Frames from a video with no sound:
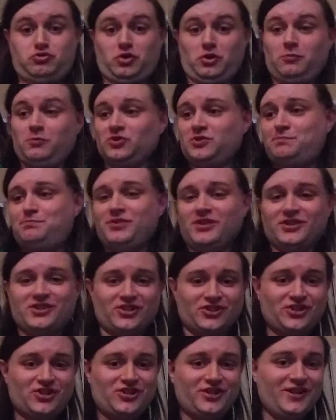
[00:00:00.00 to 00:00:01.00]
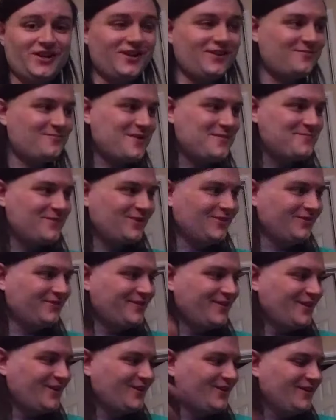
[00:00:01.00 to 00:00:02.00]
almost bent the shit out of my middle
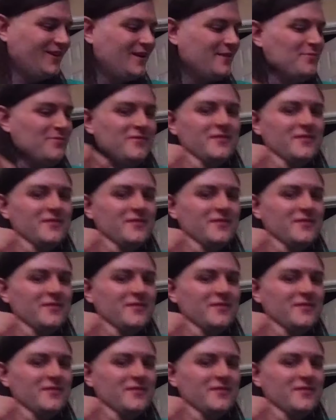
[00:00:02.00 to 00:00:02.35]
finger.